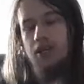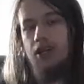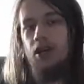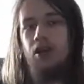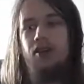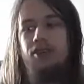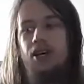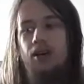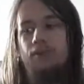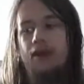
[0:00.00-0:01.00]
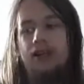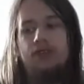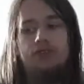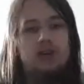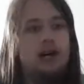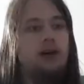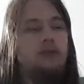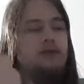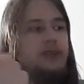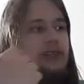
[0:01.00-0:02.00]
and I manage to have
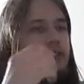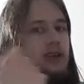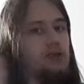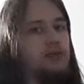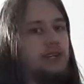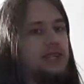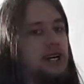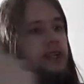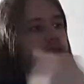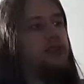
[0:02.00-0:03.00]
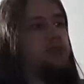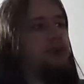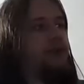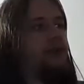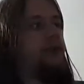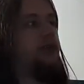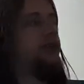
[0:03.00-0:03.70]
it alongside this bottle,